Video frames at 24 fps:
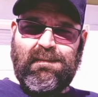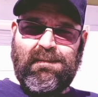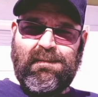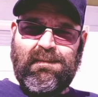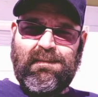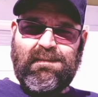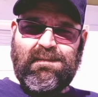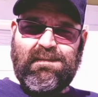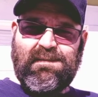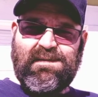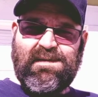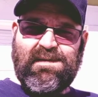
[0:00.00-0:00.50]

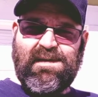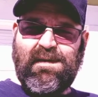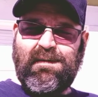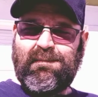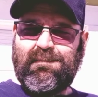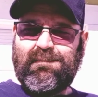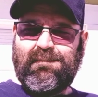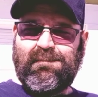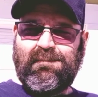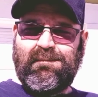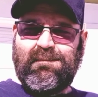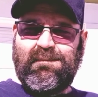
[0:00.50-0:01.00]
So,
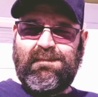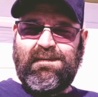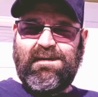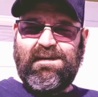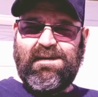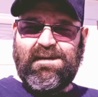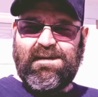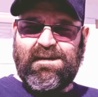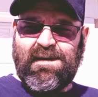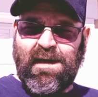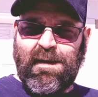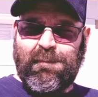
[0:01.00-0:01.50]

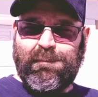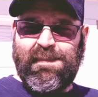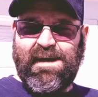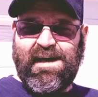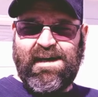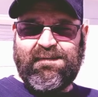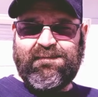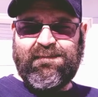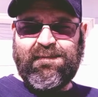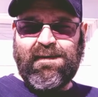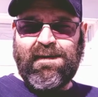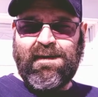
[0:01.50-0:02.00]
not
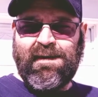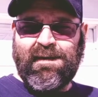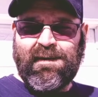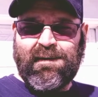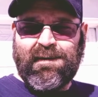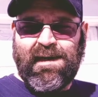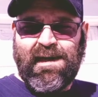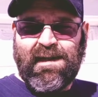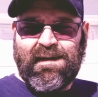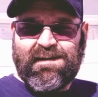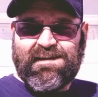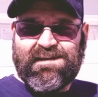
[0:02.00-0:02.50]
bad for
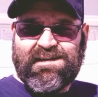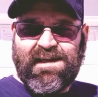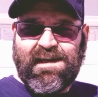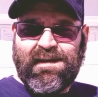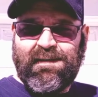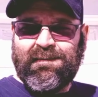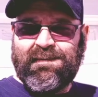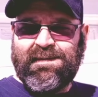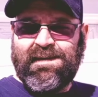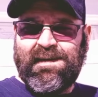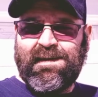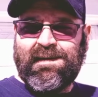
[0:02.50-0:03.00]
$100, I
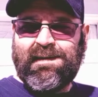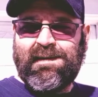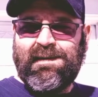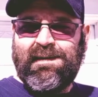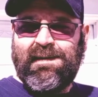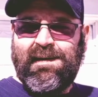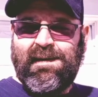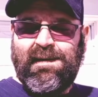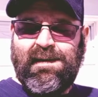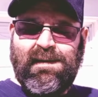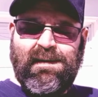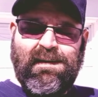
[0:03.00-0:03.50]
don't think.
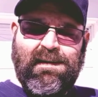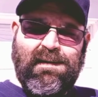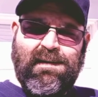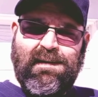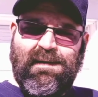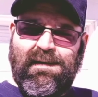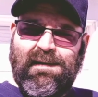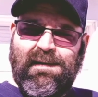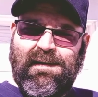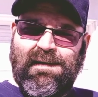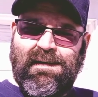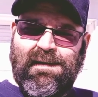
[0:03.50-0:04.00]

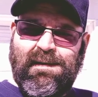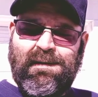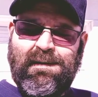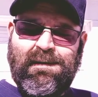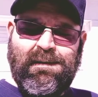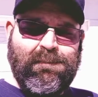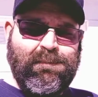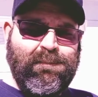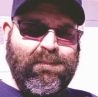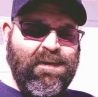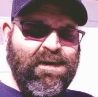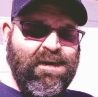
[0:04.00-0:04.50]

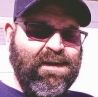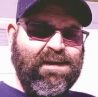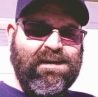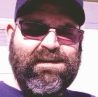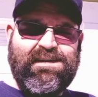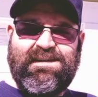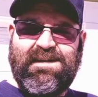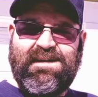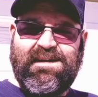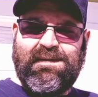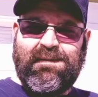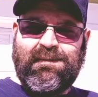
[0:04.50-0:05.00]
Pretty good
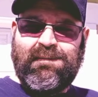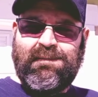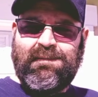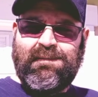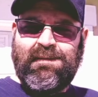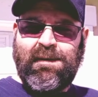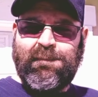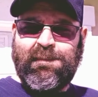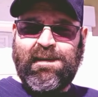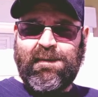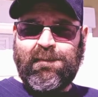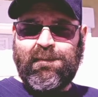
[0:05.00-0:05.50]
deal. I
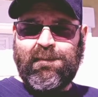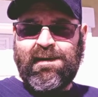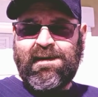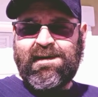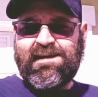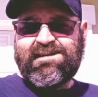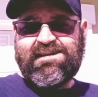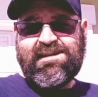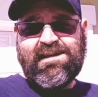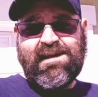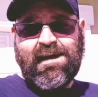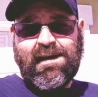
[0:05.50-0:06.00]
mean, it
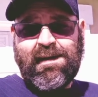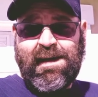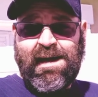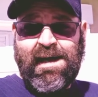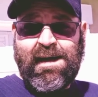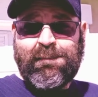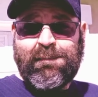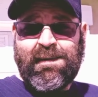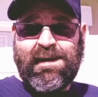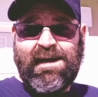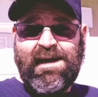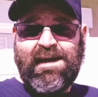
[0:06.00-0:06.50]
works. I am
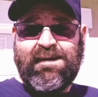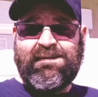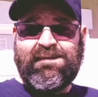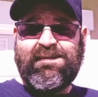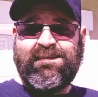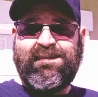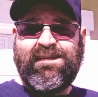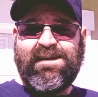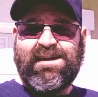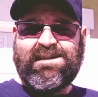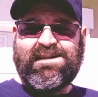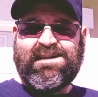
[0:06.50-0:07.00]
going to have to
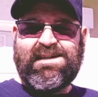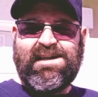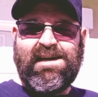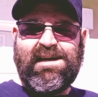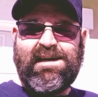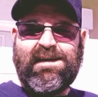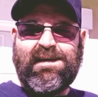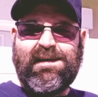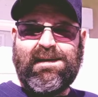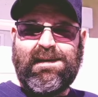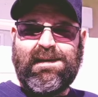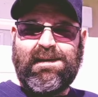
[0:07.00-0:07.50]
fix that
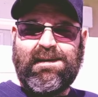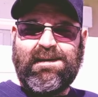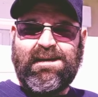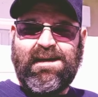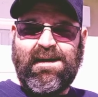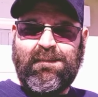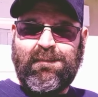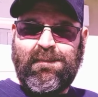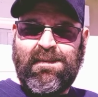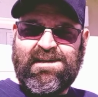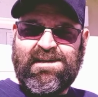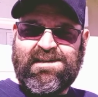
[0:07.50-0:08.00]
that
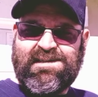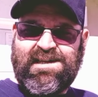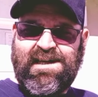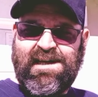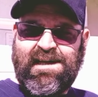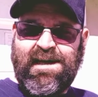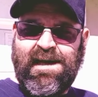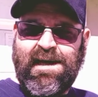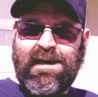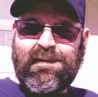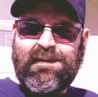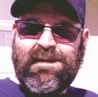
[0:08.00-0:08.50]
110
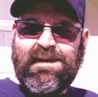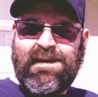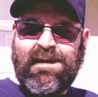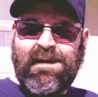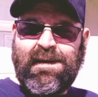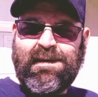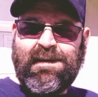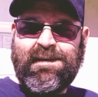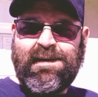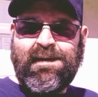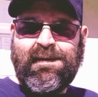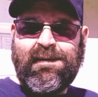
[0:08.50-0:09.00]
outlet on
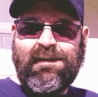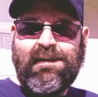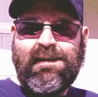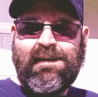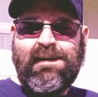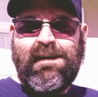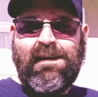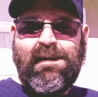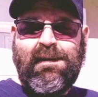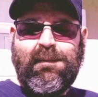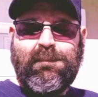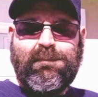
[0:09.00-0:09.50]
there,
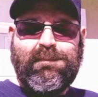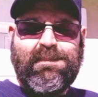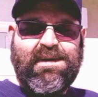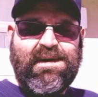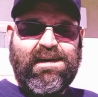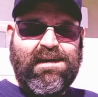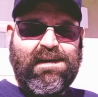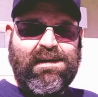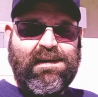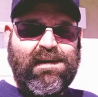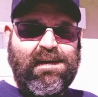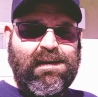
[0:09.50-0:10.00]

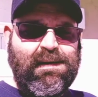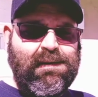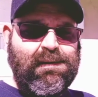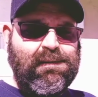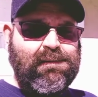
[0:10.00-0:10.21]
but